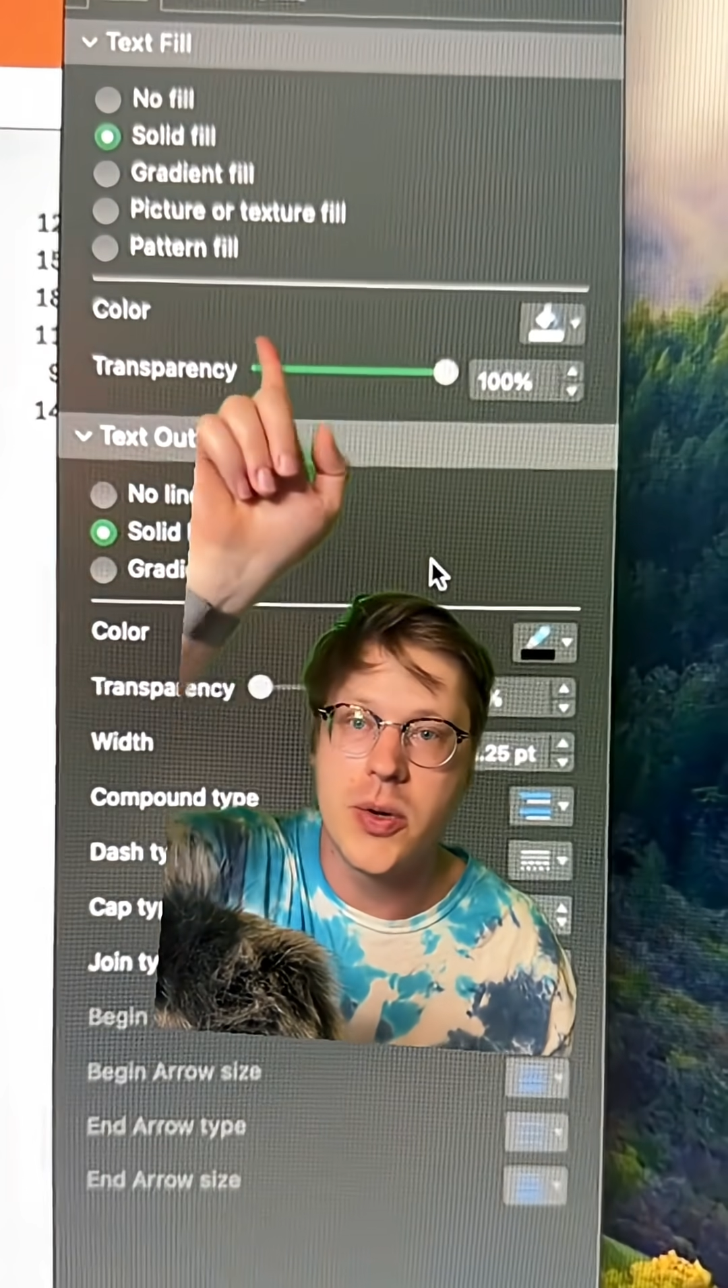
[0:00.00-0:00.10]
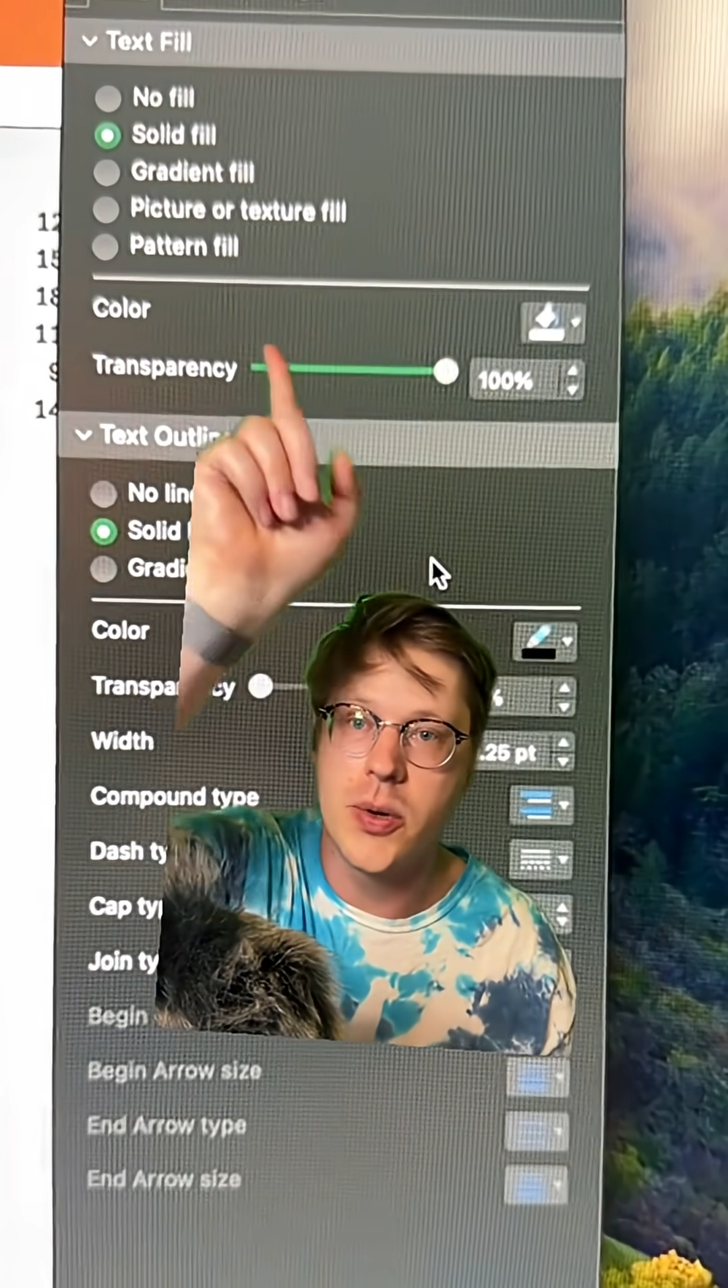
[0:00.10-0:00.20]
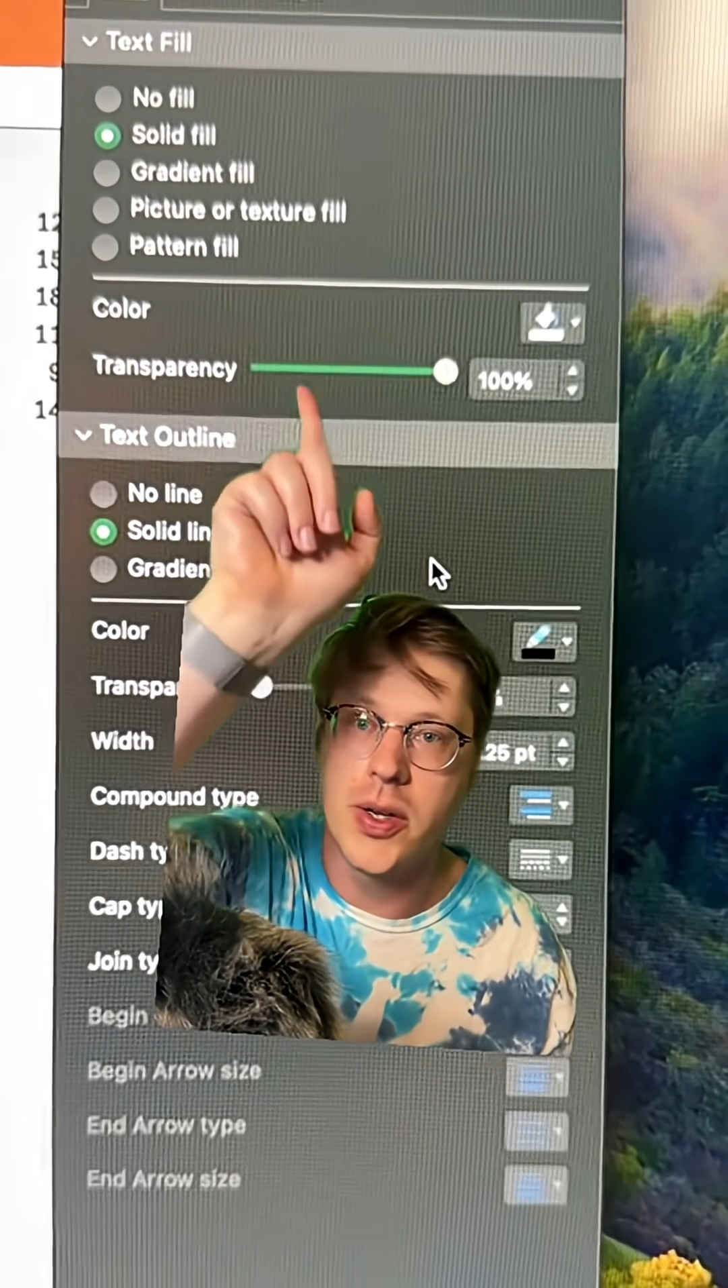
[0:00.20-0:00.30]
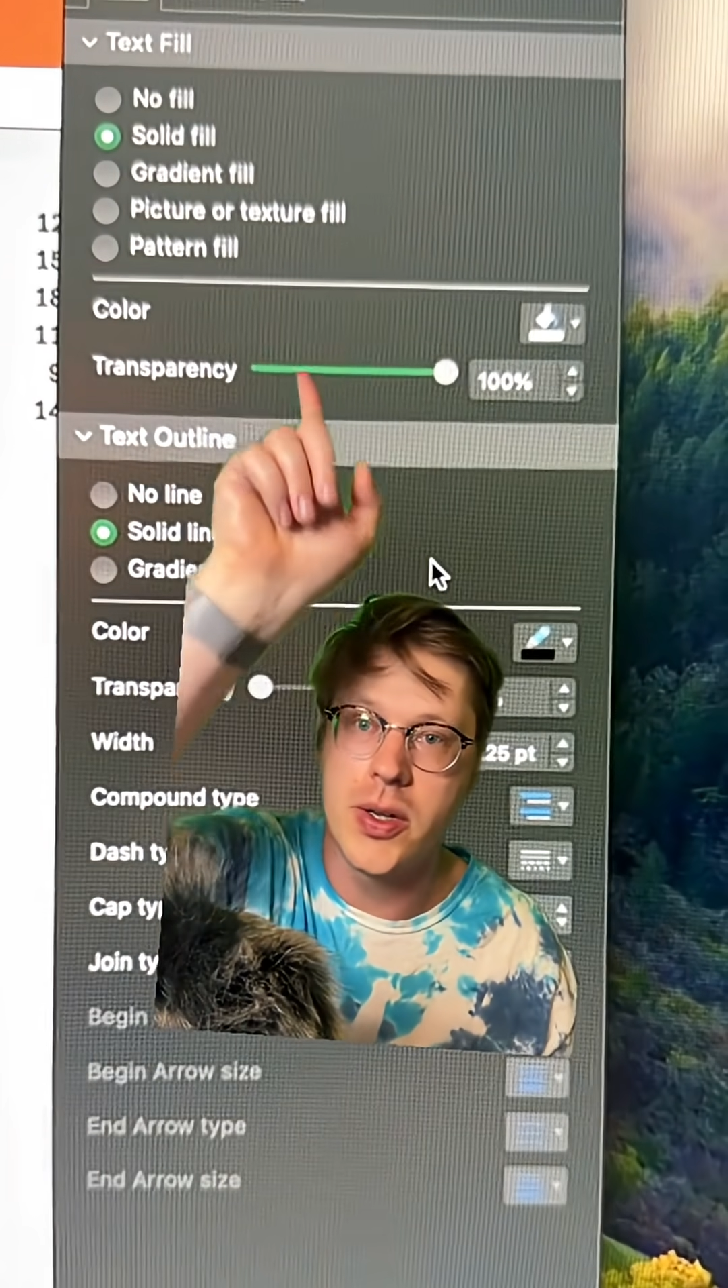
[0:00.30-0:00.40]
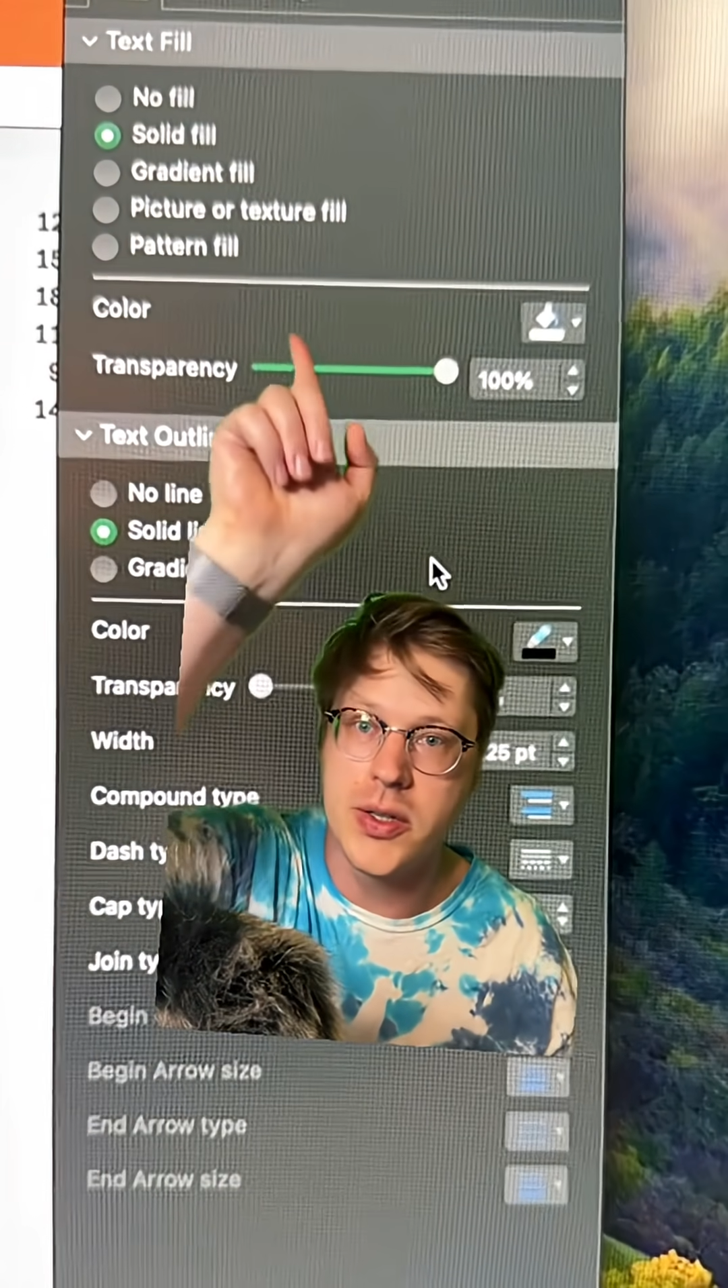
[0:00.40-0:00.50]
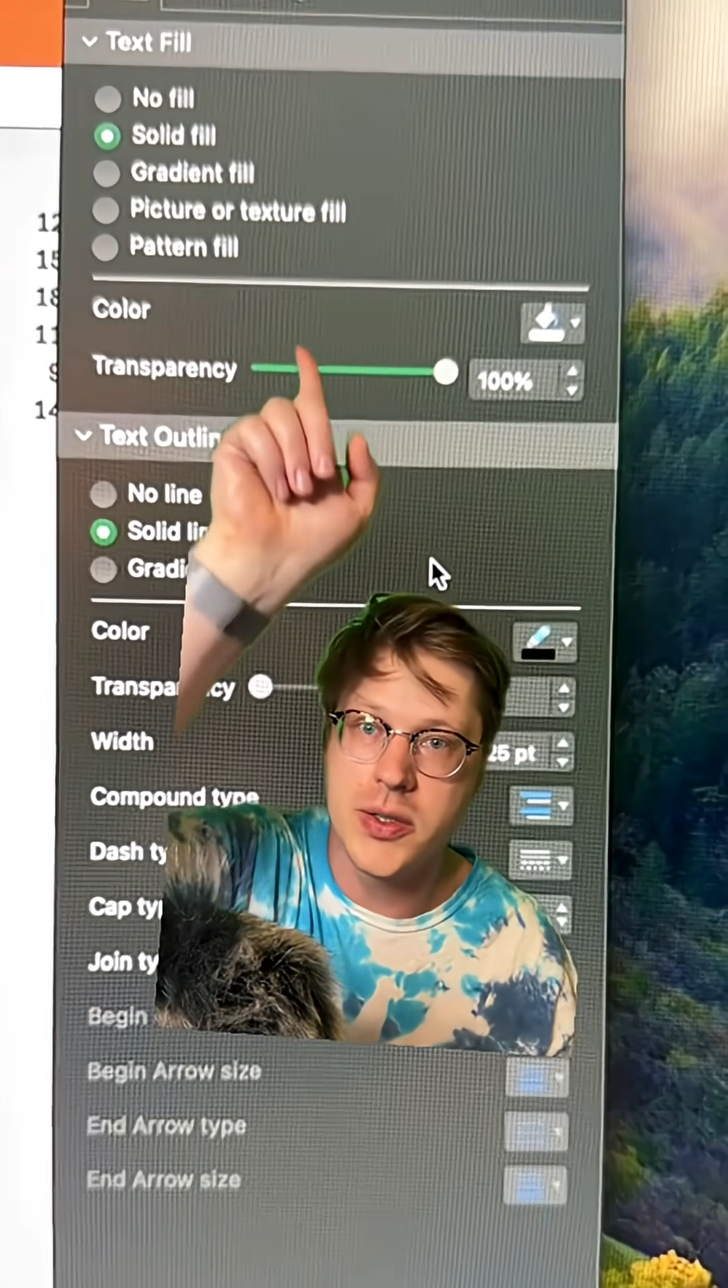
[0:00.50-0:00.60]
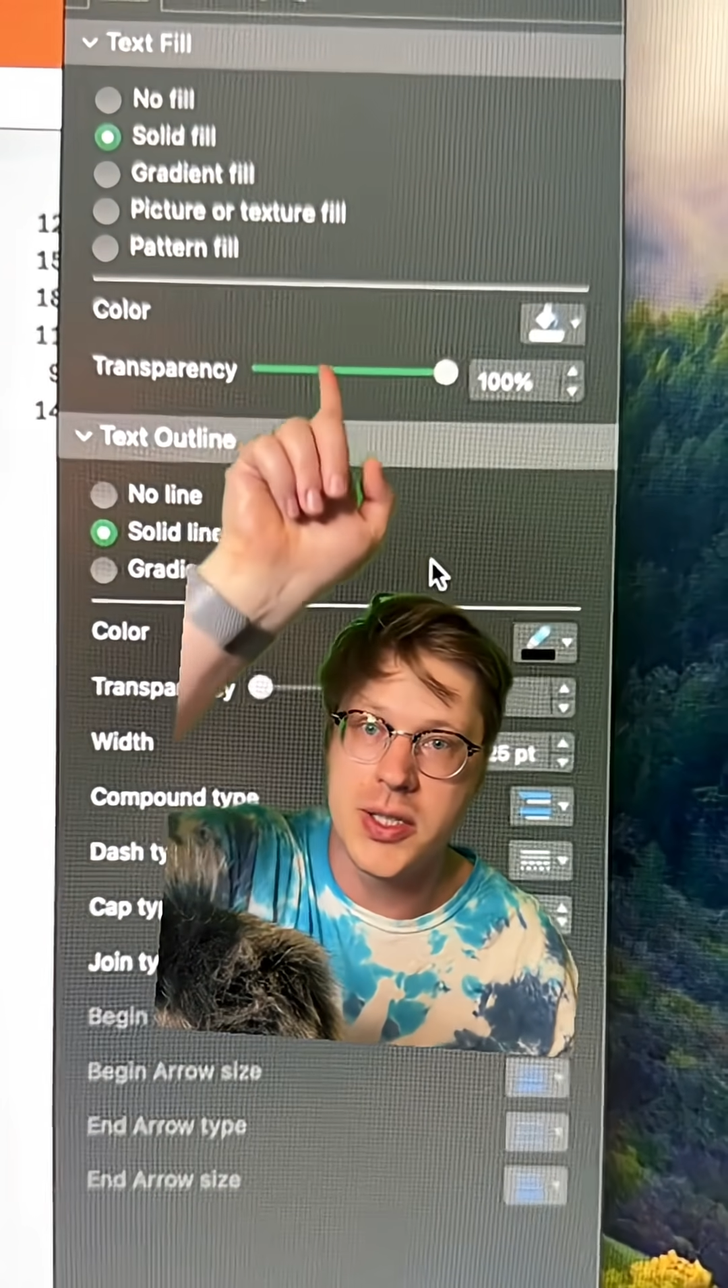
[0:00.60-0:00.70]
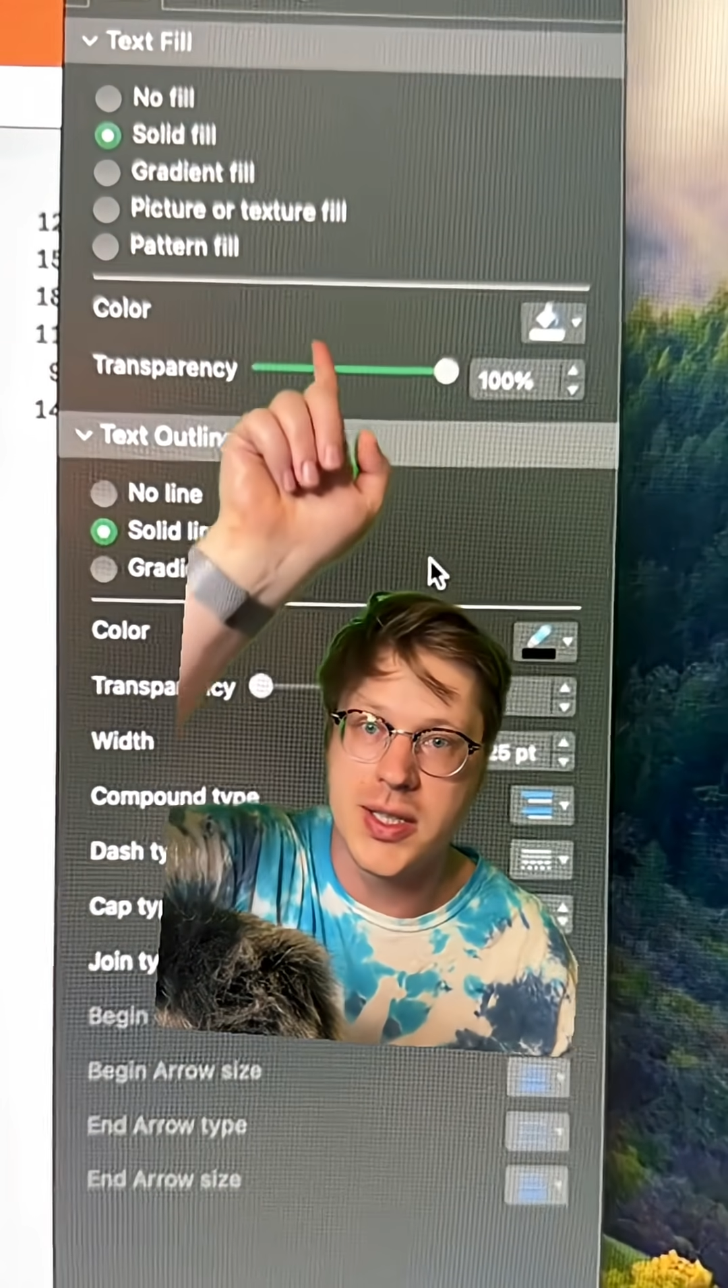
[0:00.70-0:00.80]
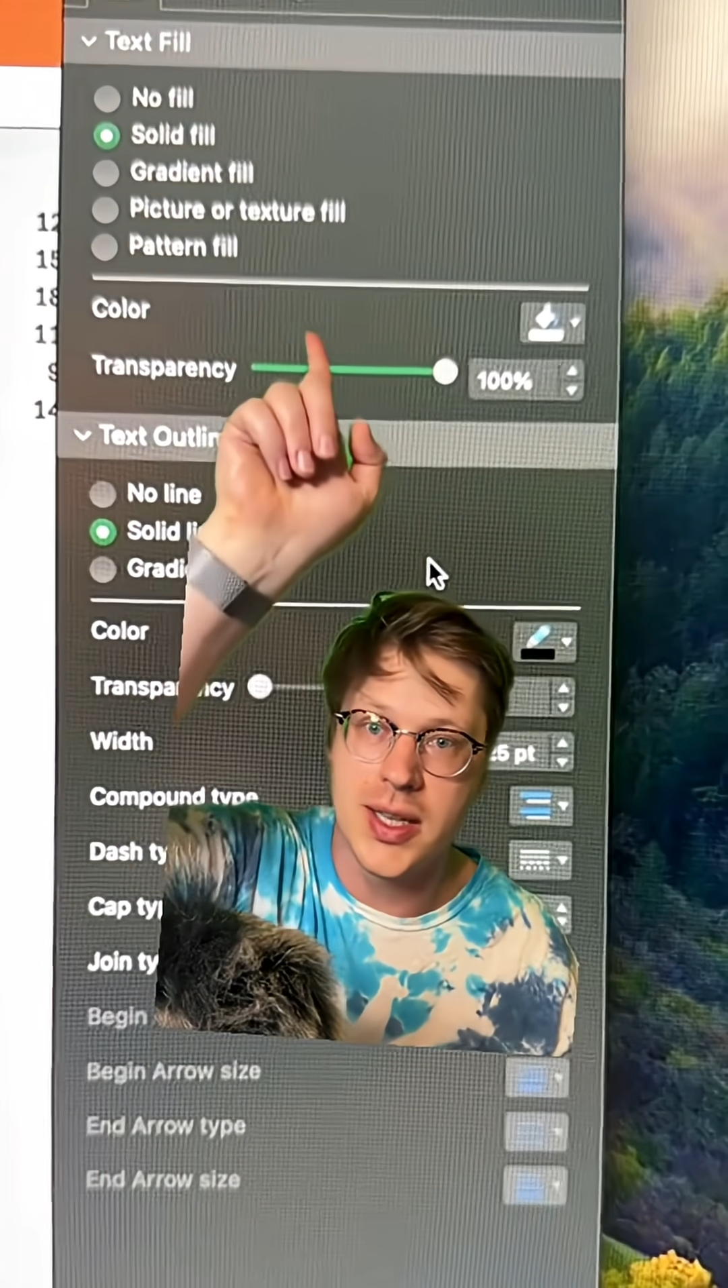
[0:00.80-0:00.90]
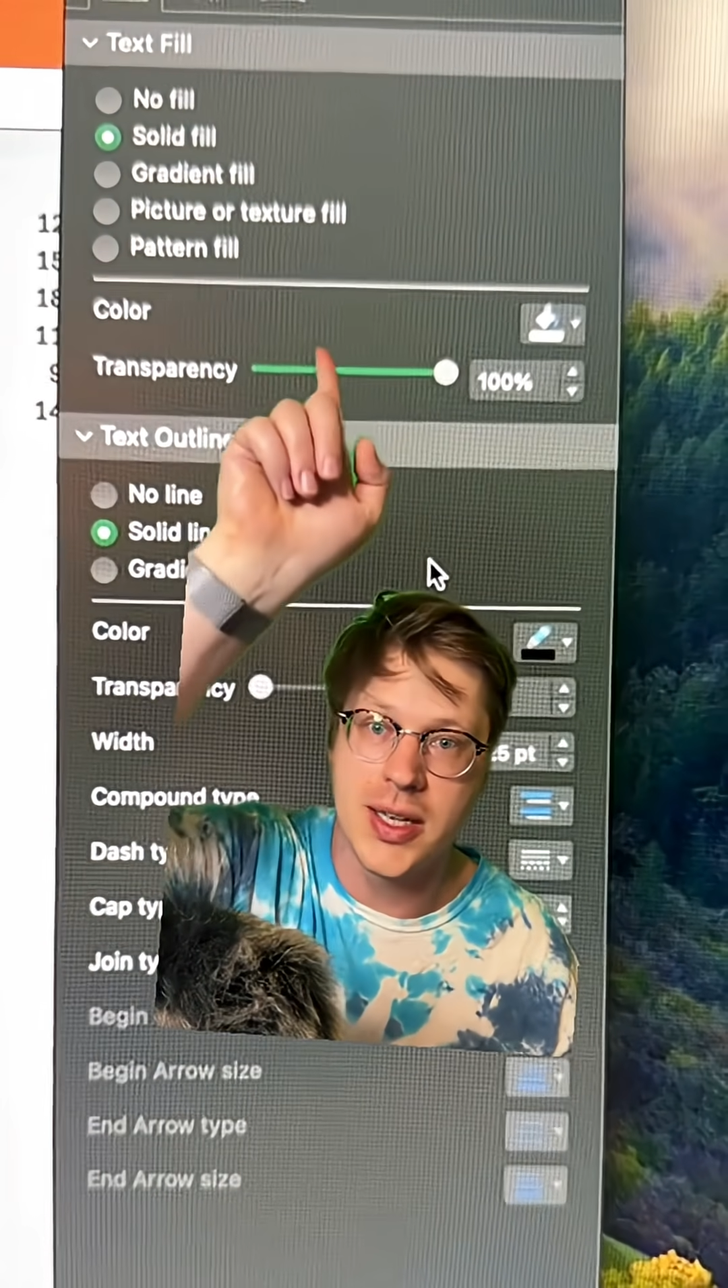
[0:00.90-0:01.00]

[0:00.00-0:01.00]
or you could also just select